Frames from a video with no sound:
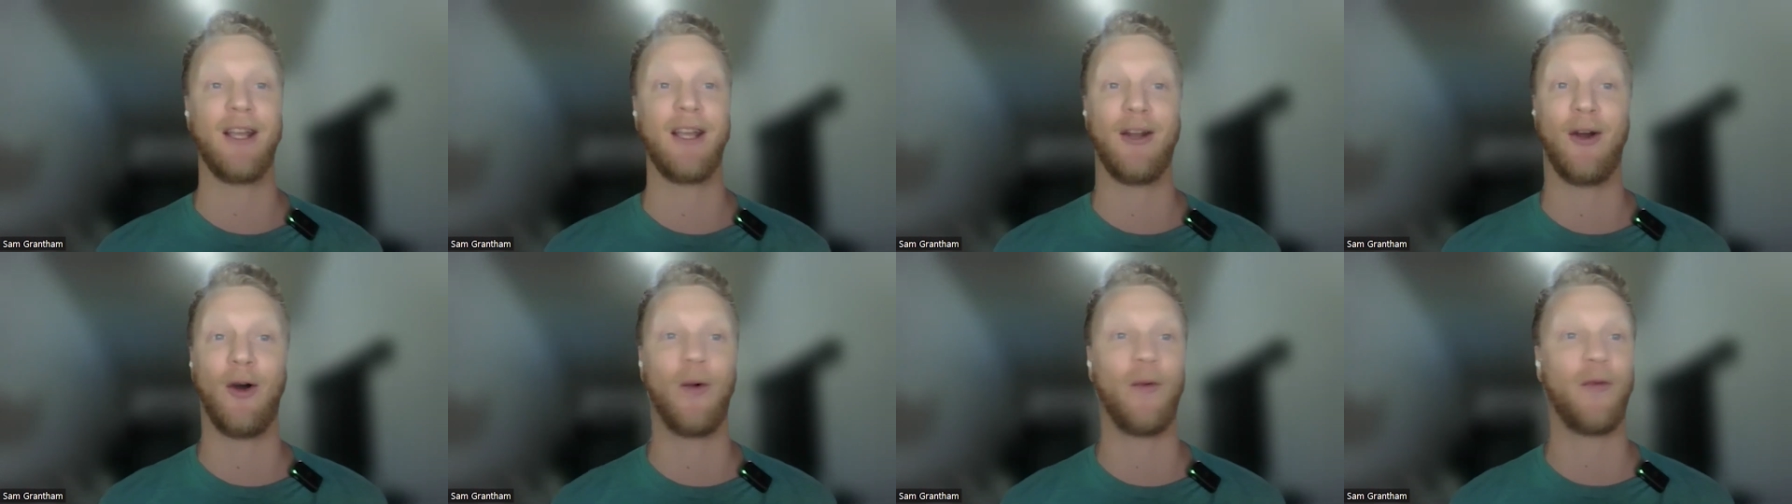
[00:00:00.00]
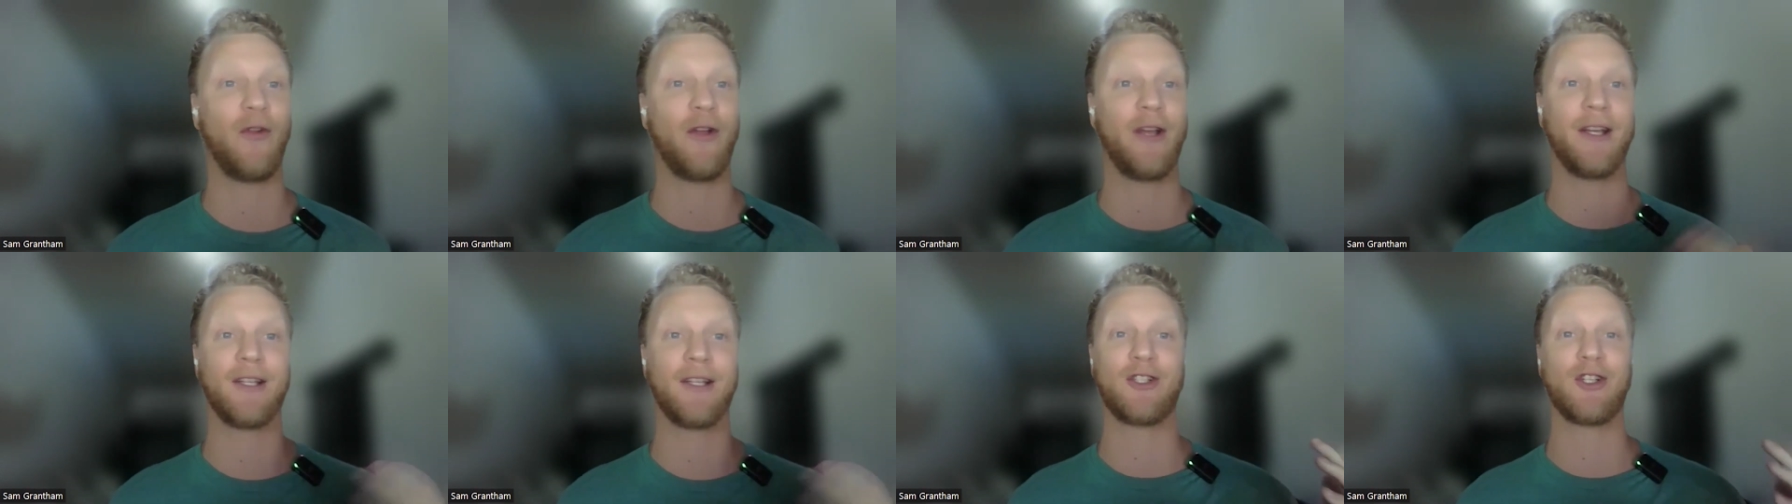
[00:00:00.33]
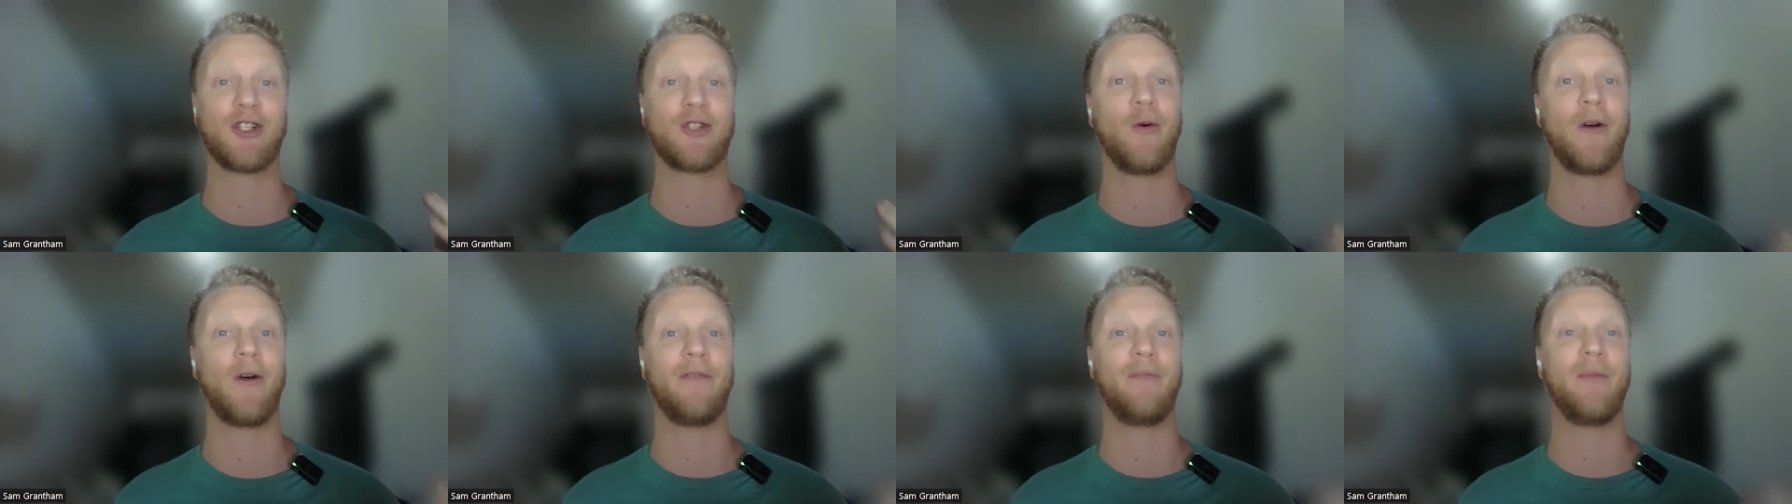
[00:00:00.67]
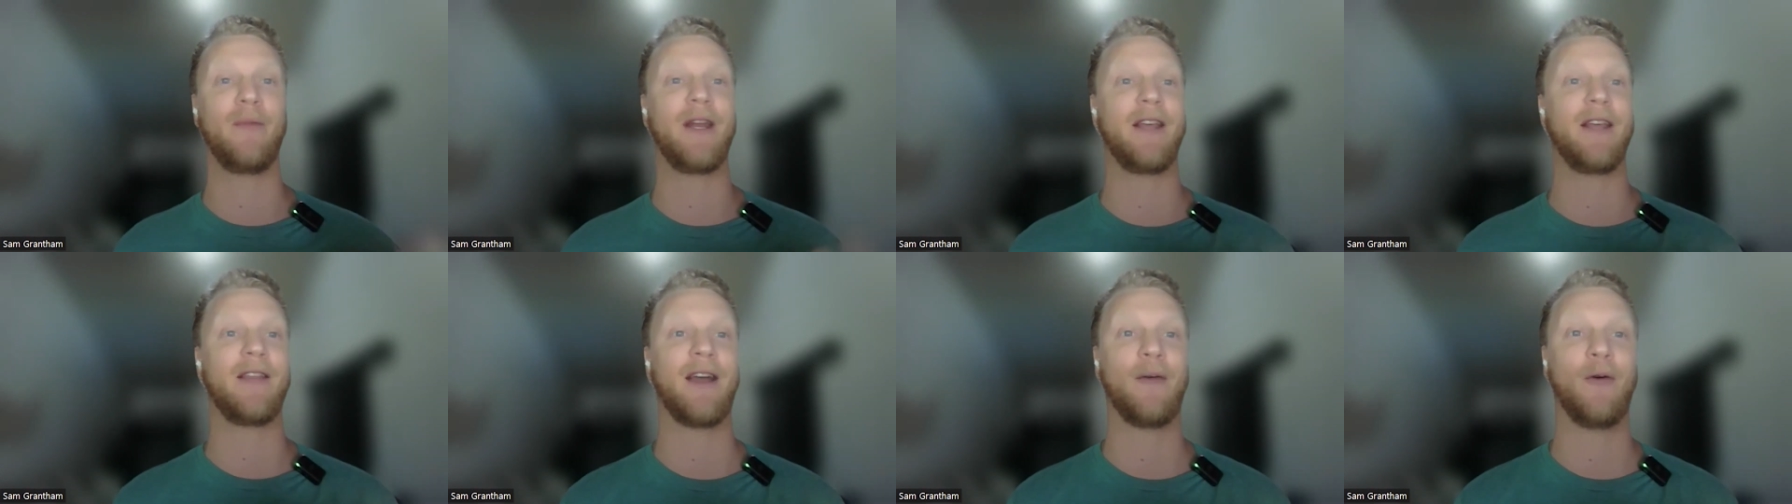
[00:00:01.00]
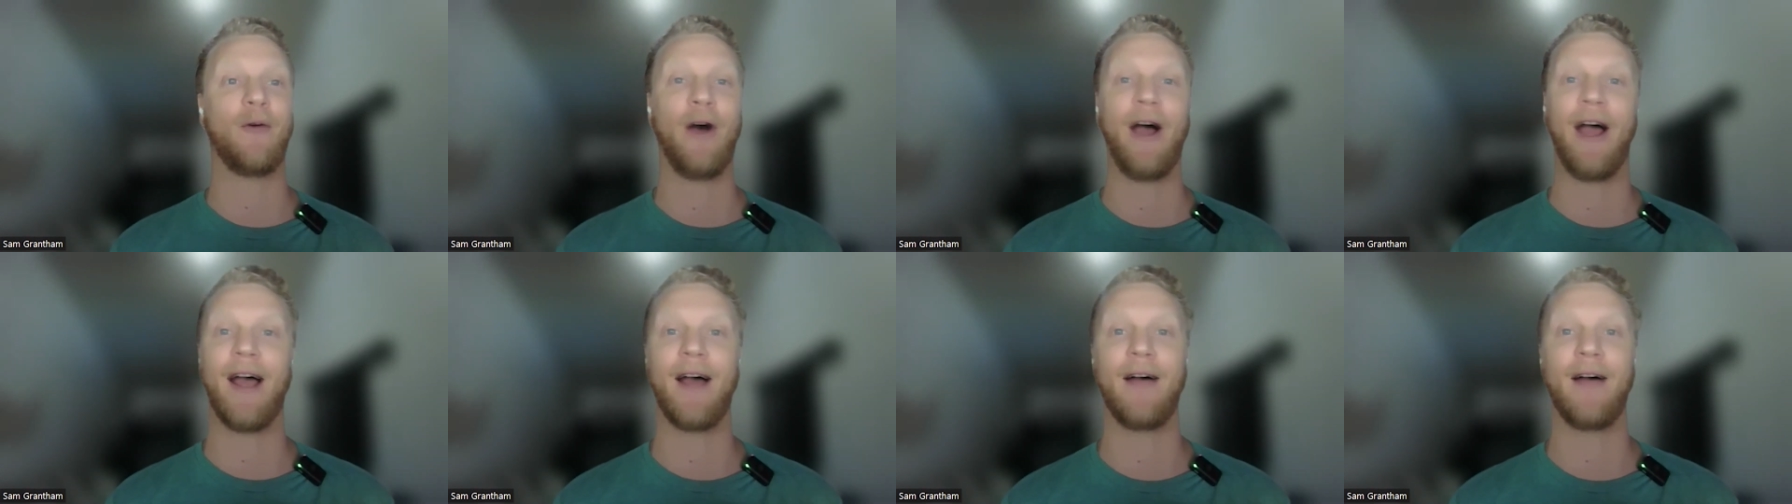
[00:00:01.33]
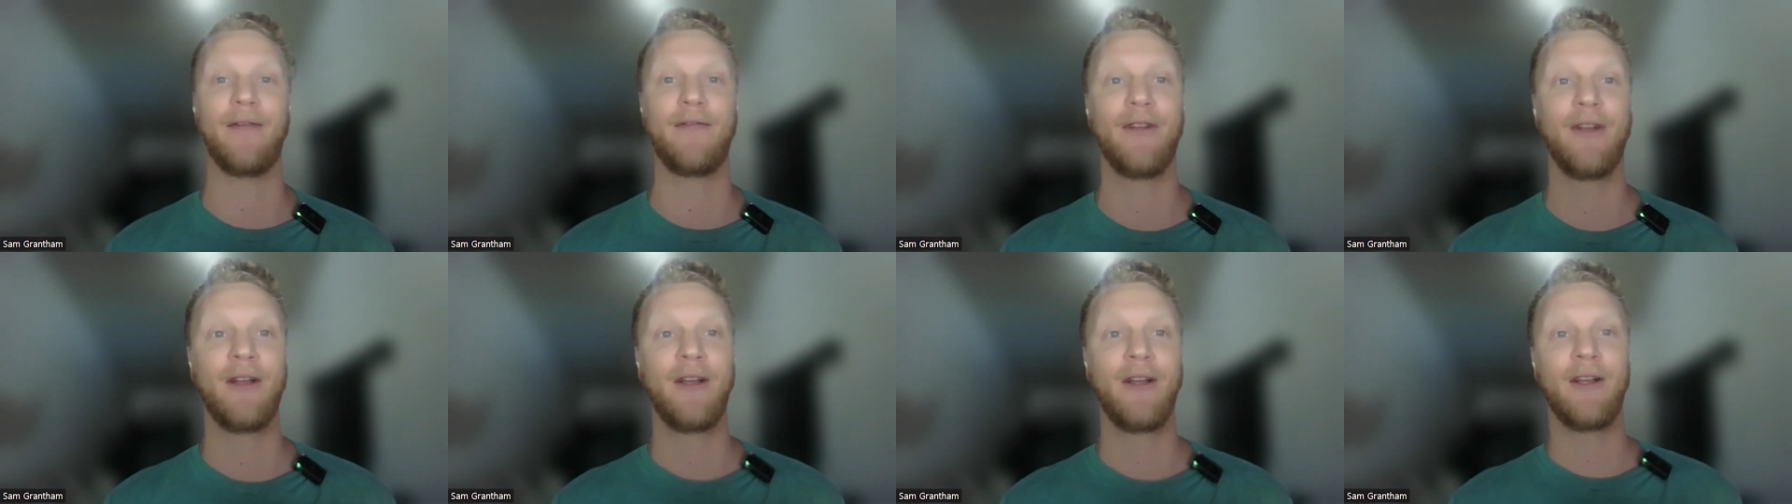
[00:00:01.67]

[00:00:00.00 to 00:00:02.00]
And hopefully it's just one of many that we'll have,